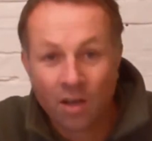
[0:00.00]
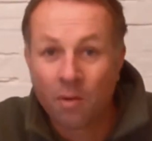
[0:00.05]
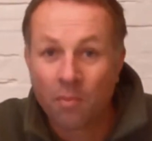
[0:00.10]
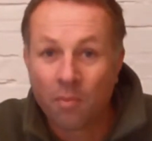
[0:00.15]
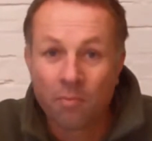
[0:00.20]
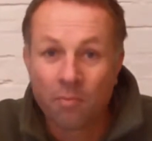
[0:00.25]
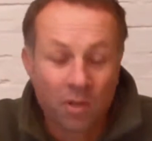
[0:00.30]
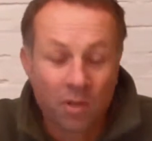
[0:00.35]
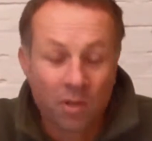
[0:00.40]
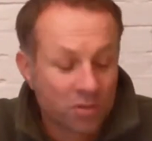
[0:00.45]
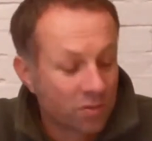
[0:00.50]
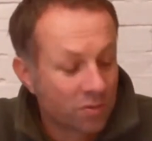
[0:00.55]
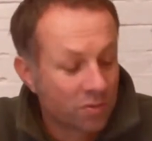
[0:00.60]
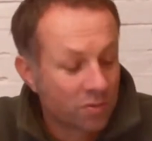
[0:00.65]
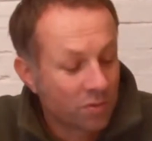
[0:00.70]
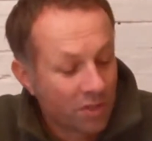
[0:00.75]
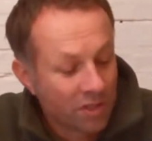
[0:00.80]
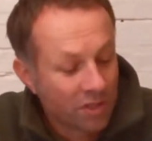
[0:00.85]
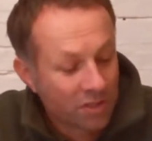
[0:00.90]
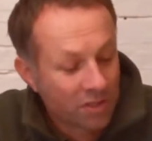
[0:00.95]

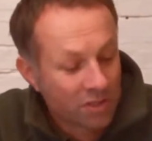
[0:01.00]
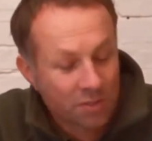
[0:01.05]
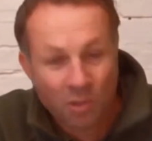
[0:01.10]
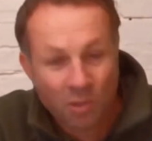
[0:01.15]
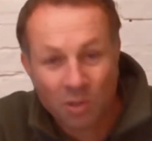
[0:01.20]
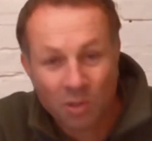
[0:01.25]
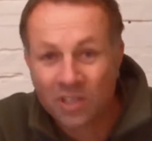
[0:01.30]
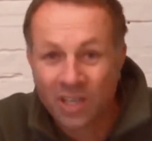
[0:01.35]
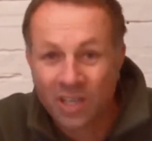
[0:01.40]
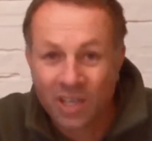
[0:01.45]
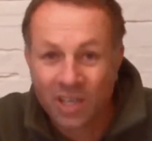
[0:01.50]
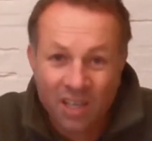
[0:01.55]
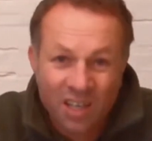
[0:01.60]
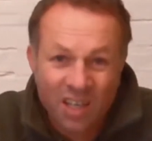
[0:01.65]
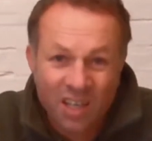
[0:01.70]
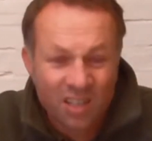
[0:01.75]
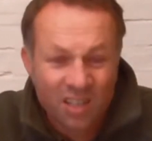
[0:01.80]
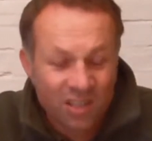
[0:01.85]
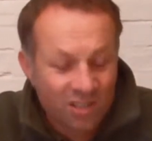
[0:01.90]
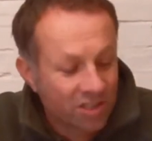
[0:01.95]
mottled, spotted,
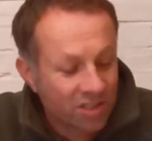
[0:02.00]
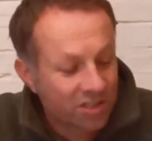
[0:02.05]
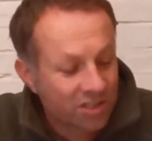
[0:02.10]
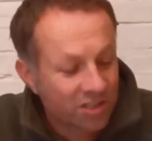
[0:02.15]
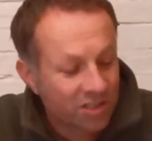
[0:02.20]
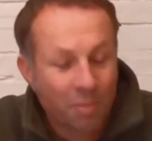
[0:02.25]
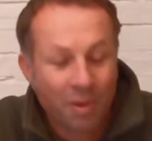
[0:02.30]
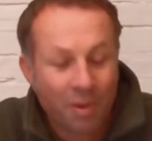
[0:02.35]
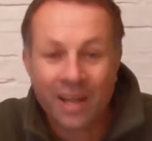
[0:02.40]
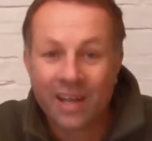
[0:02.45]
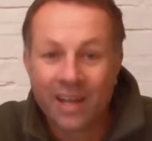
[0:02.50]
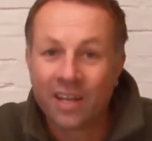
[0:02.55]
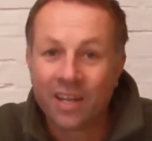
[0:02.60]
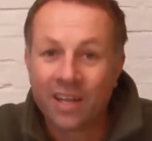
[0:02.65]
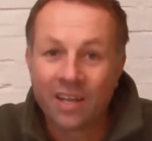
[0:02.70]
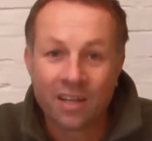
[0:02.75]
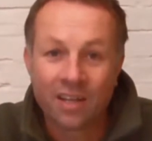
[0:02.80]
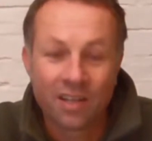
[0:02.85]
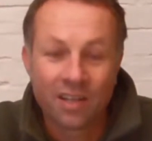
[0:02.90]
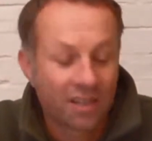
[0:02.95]
just to blend
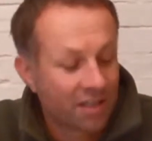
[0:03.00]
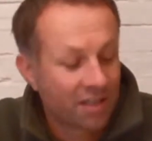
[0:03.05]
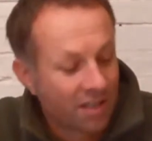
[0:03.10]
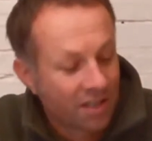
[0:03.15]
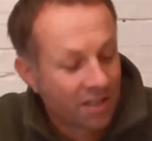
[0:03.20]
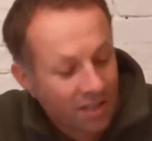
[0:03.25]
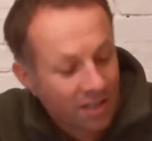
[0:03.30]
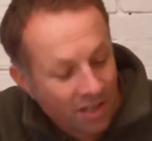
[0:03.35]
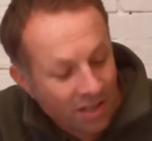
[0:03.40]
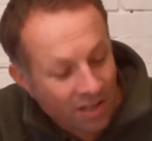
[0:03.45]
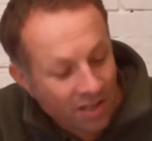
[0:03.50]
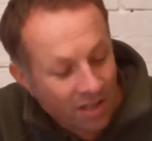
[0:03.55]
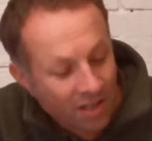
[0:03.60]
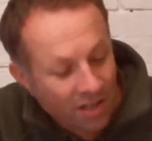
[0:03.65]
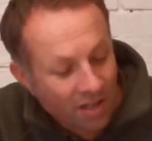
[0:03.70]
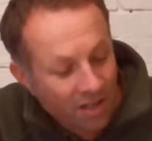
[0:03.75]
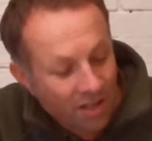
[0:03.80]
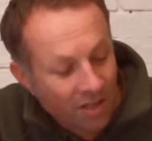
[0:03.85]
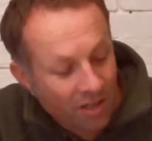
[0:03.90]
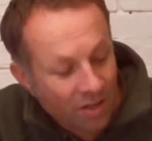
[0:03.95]
in
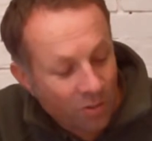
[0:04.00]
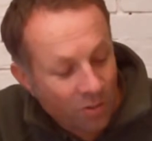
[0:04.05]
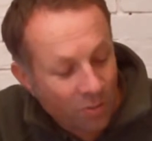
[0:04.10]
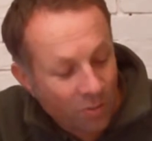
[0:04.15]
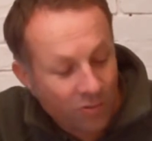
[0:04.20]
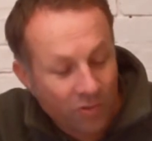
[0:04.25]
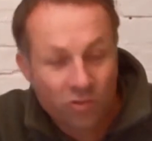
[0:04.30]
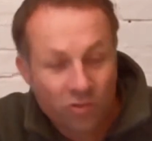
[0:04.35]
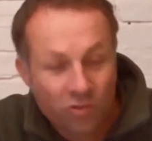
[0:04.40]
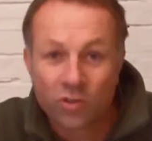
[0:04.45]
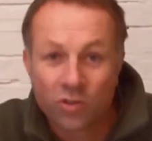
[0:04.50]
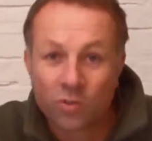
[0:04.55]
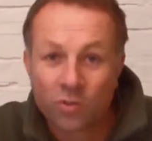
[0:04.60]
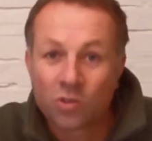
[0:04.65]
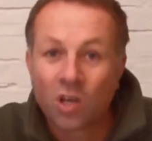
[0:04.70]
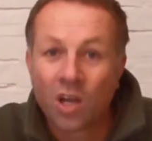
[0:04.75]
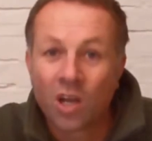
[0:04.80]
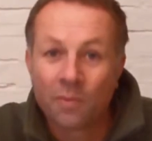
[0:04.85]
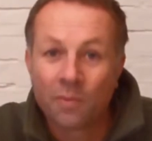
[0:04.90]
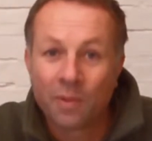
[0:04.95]
with the soil
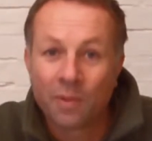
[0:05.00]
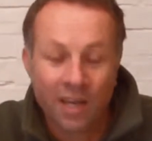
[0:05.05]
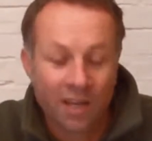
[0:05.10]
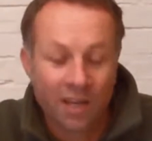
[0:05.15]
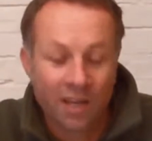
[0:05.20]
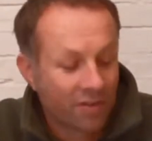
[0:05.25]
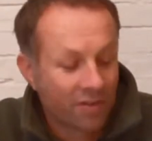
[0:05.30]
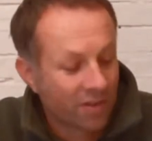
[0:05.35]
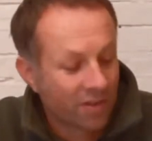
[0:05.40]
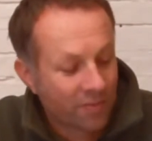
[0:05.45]
type they live on.